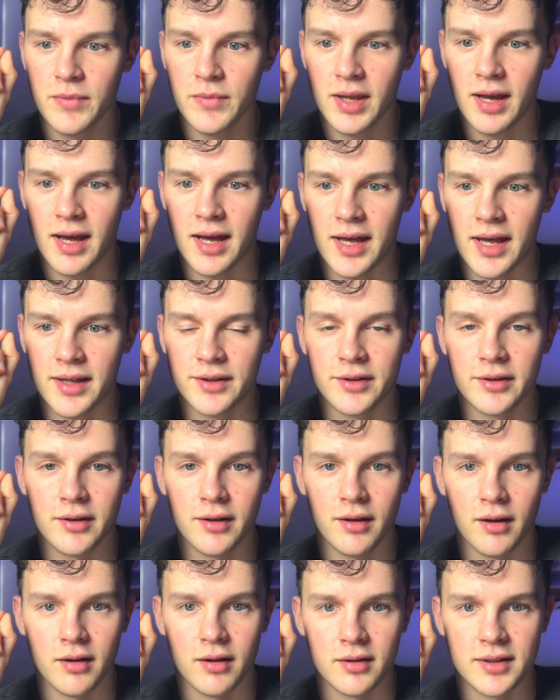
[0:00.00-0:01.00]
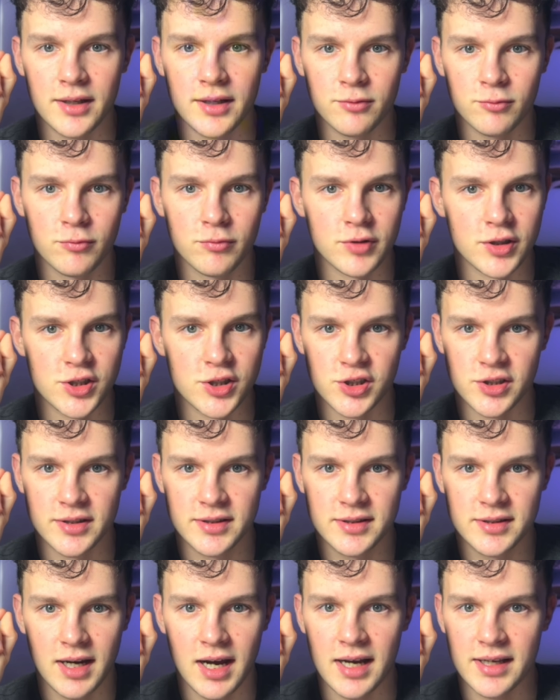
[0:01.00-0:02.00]
And then we
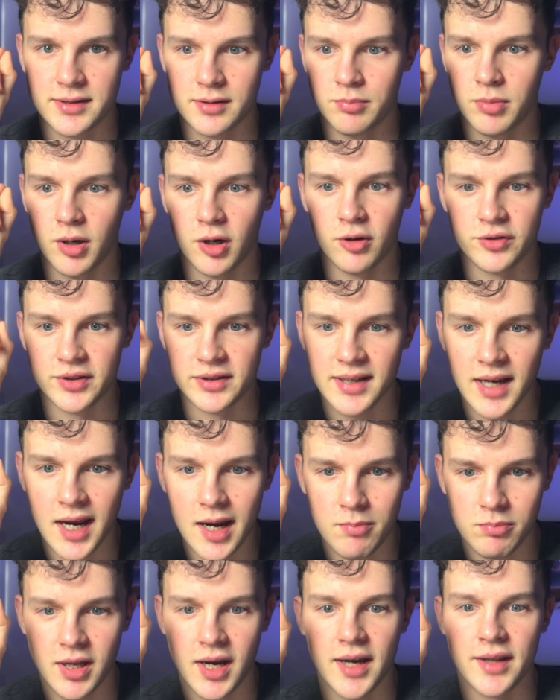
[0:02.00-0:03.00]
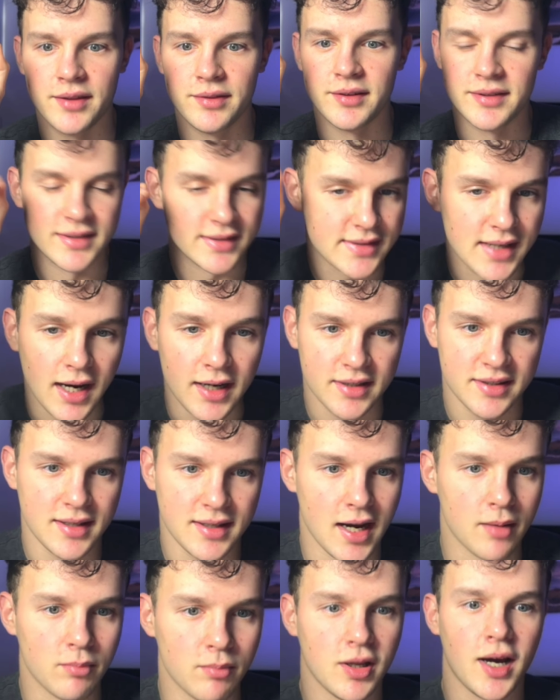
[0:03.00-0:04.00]
just asked about the timeline, the desired
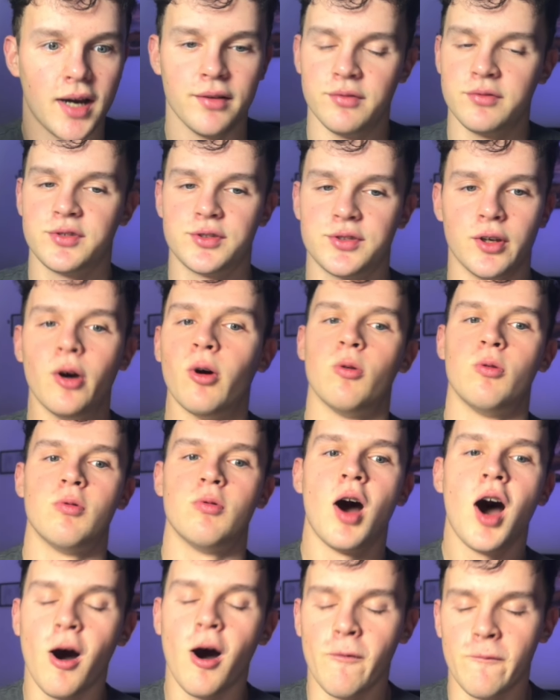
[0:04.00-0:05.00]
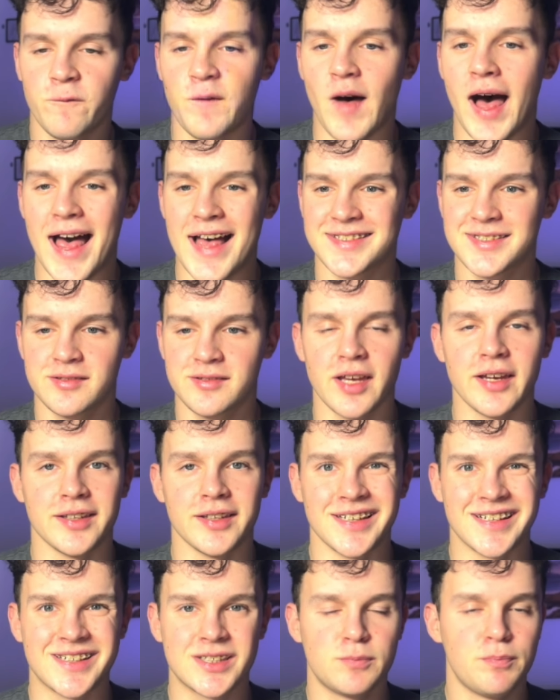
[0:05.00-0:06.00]
timeline, so how fast
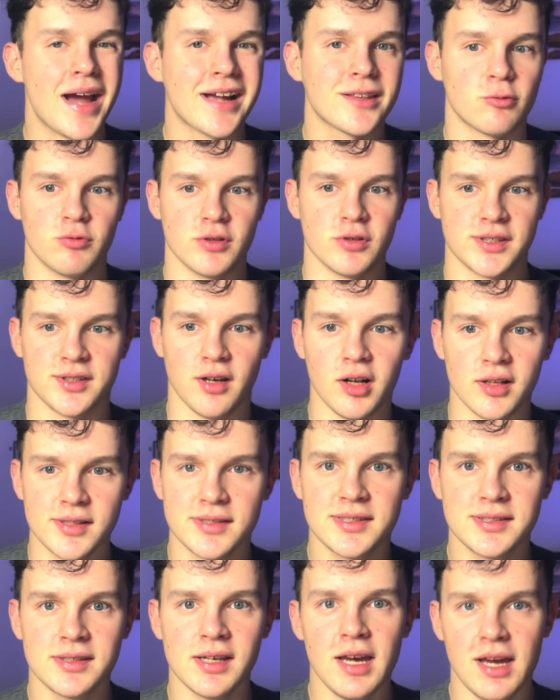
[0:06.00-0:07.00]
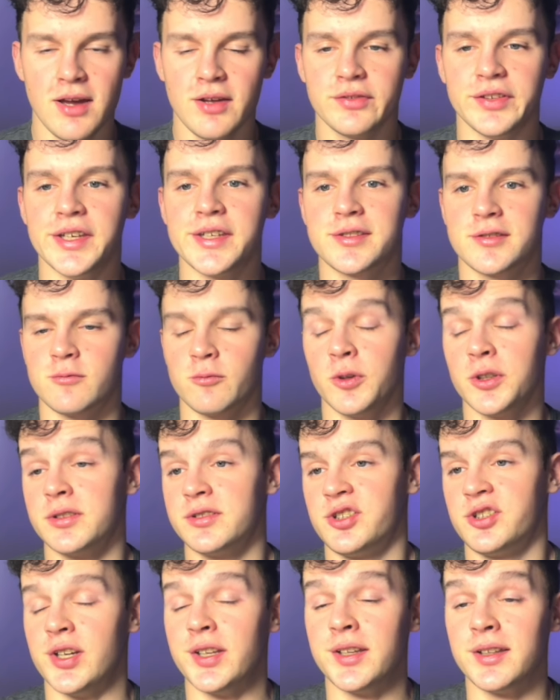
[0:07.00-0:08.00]
they expect results. This
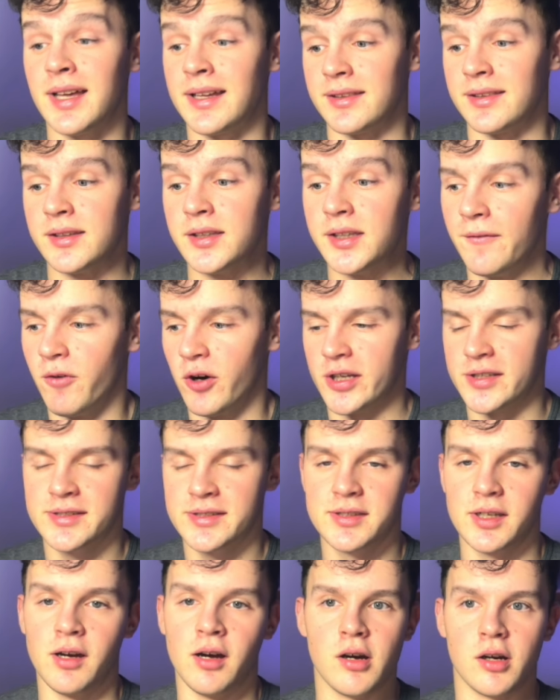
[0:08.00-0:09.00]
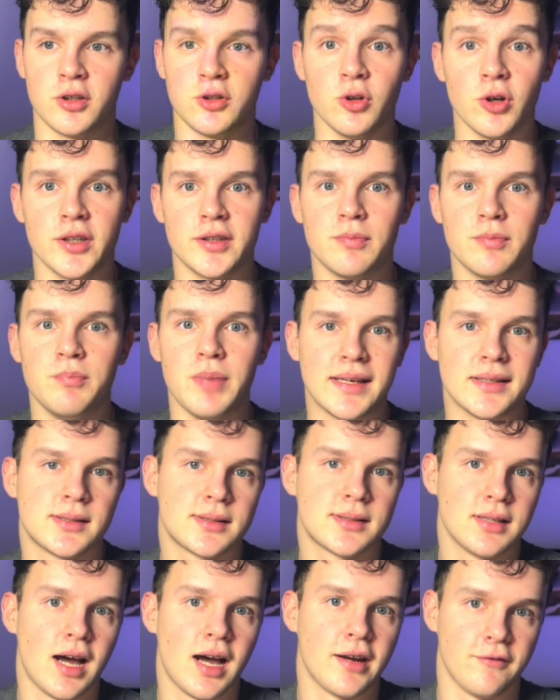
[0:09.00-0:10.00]
would then give us a good
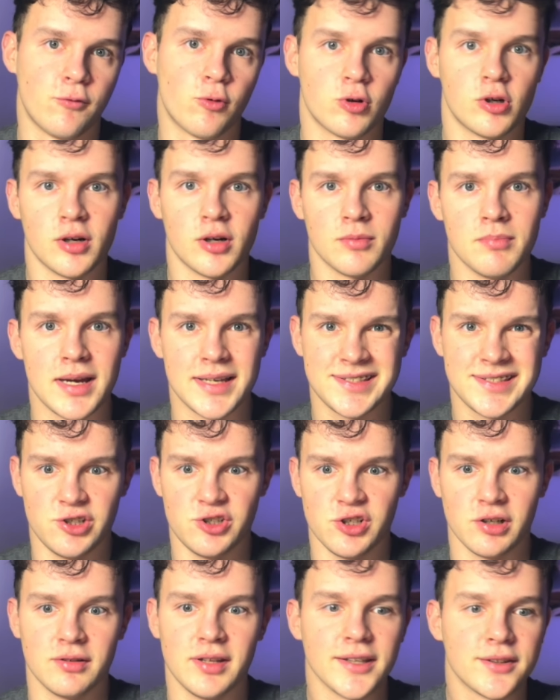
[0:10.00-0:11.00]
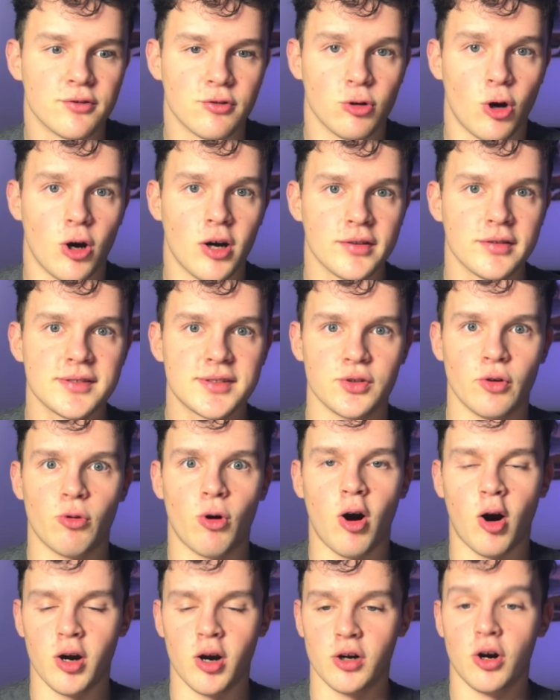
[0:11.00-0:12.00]
baseline for our messaging later on,
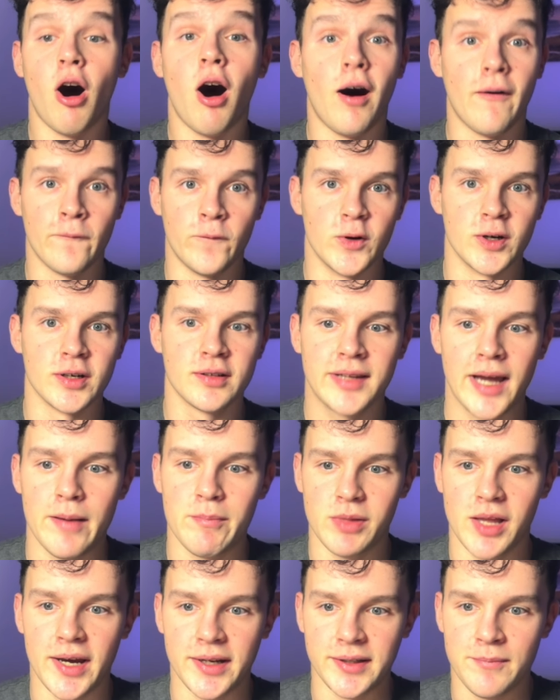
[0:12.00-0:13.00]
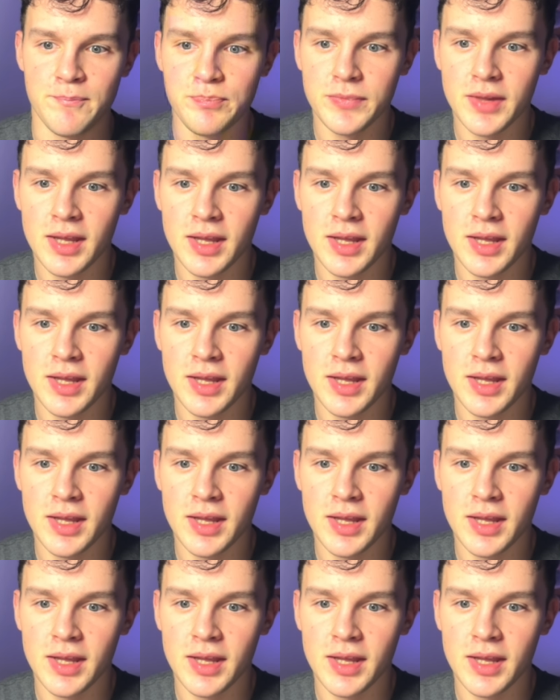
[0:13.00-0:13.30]
so our offer timeline.